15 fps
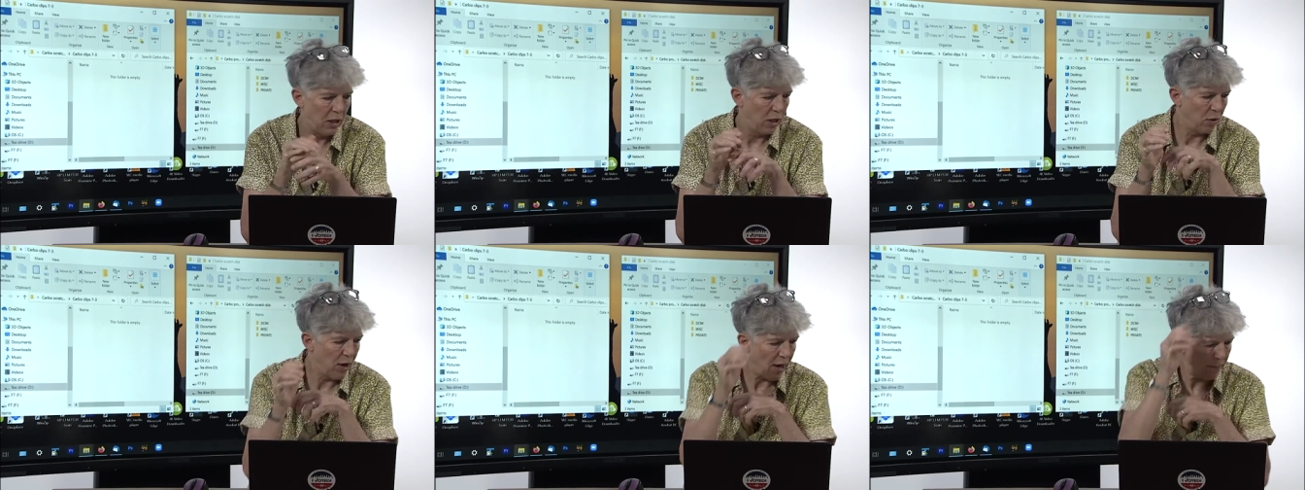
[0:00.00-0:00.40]

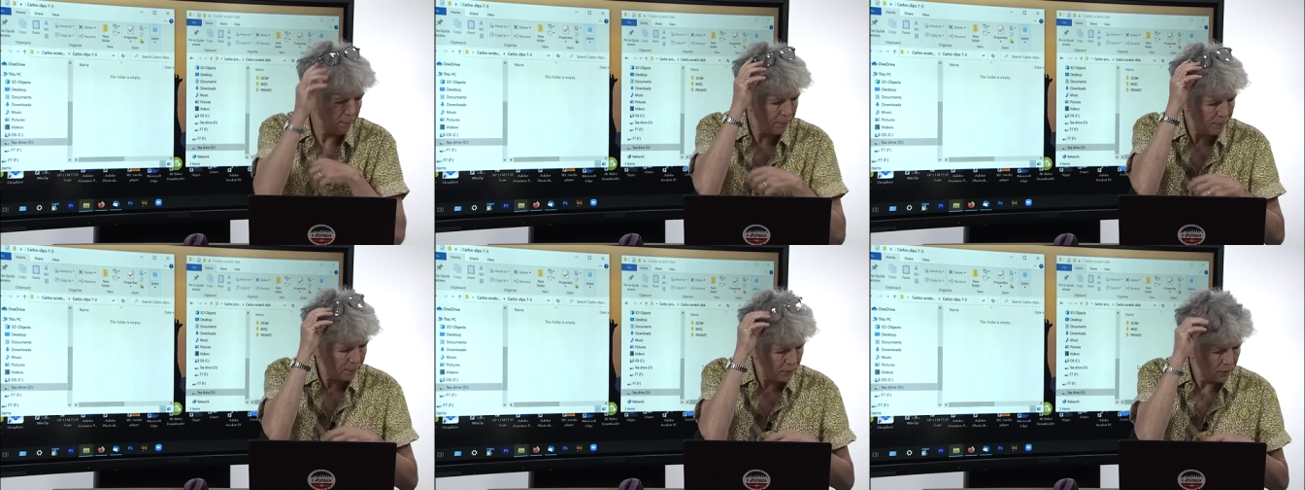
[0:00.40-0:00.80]
Okay.
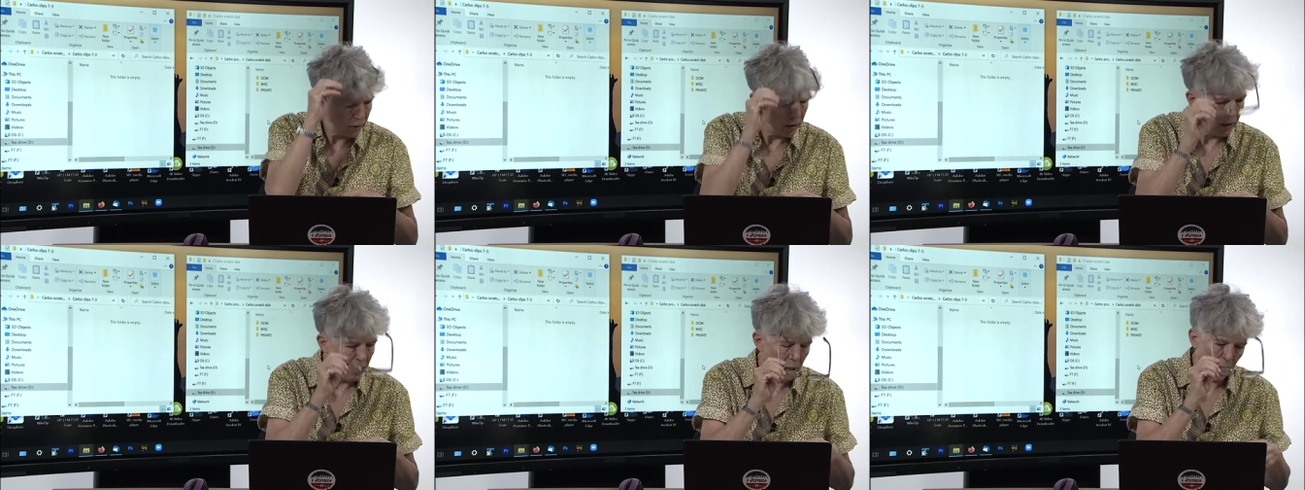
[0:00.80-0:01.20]

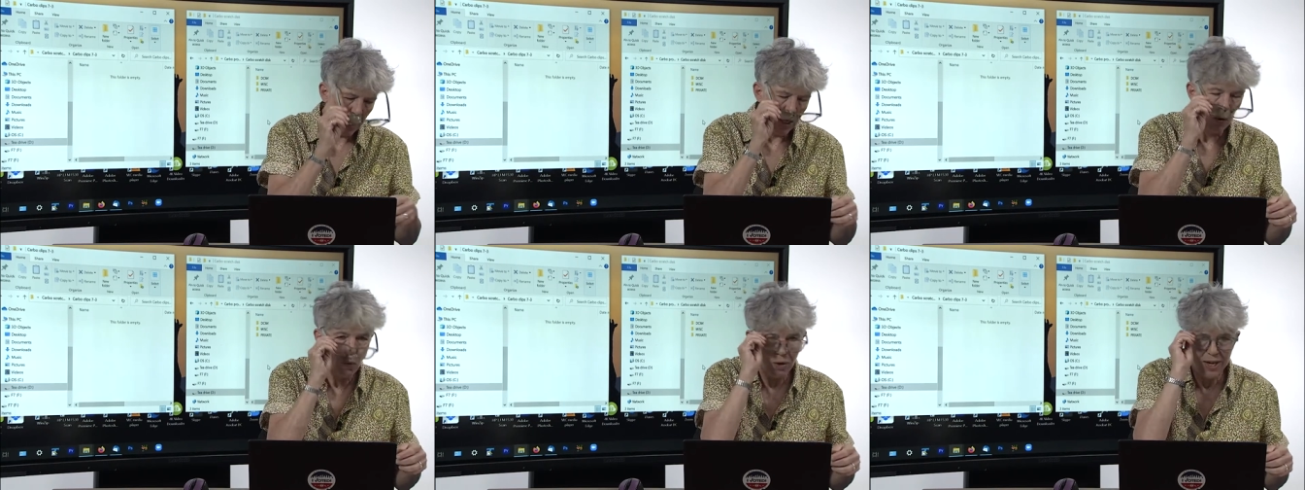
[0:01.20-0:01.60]

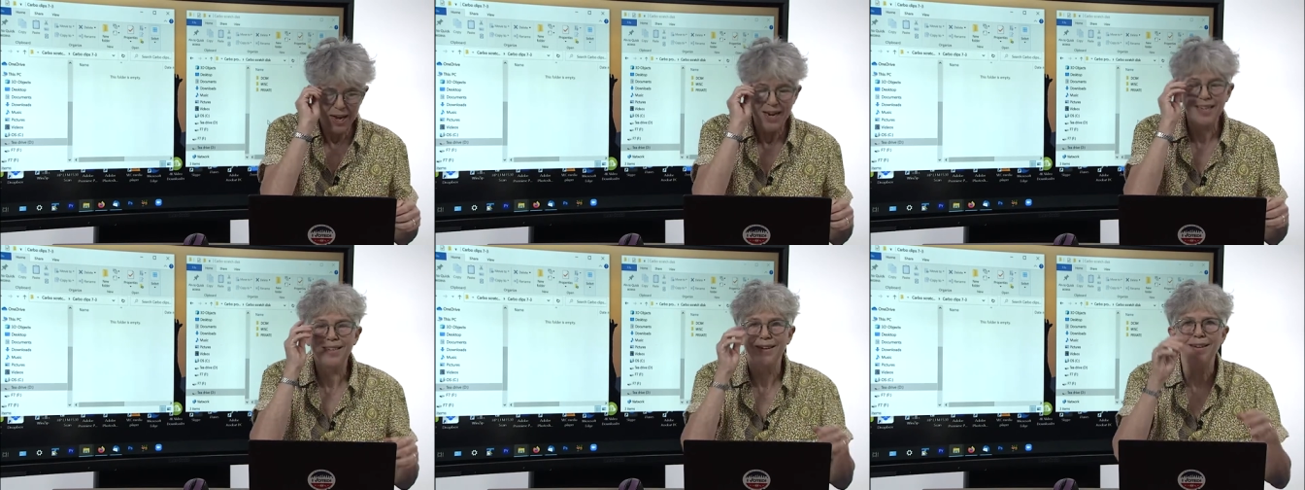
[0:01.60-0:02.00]
We'll
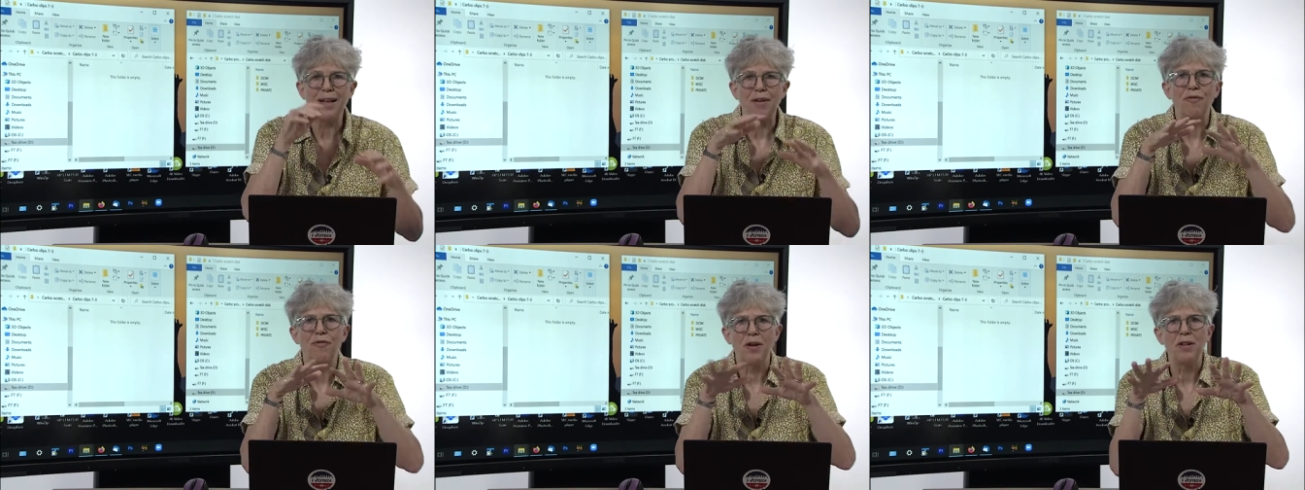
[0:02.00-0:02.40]
get on to
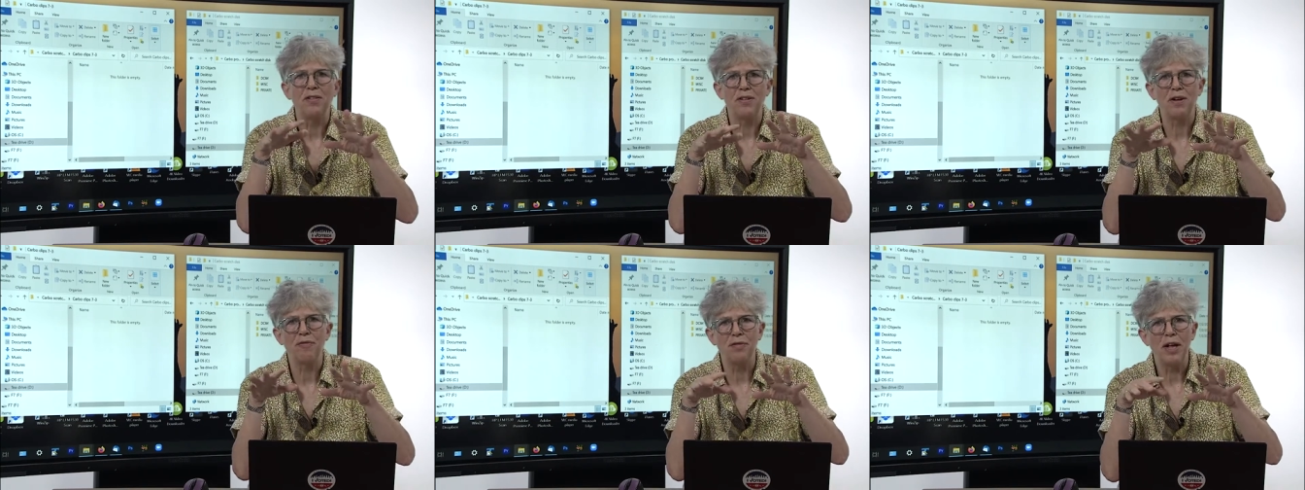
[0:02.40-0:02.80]
like fun
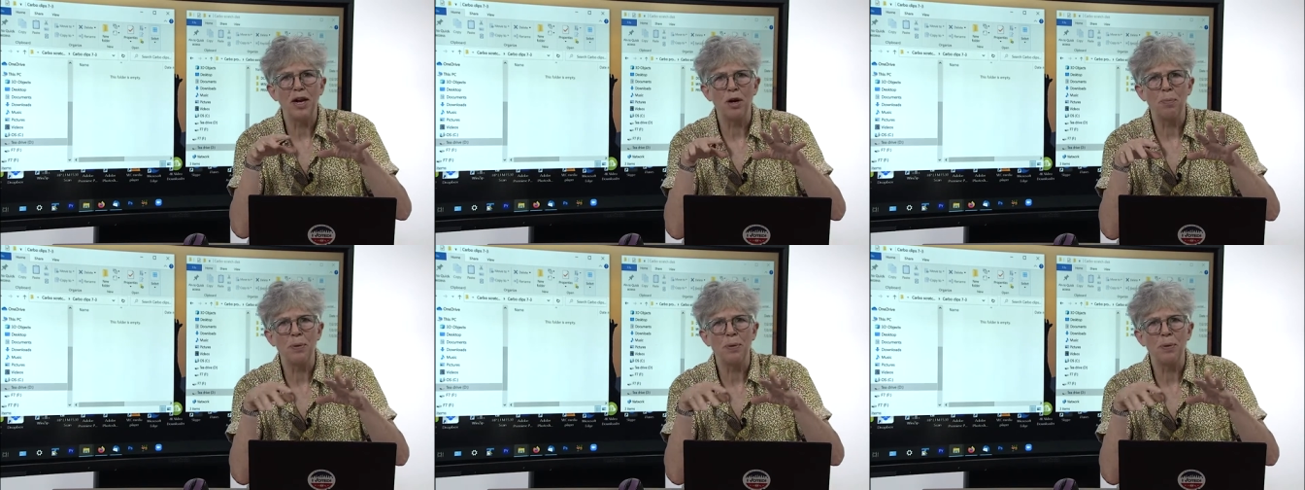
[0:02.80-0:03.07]
stuff later,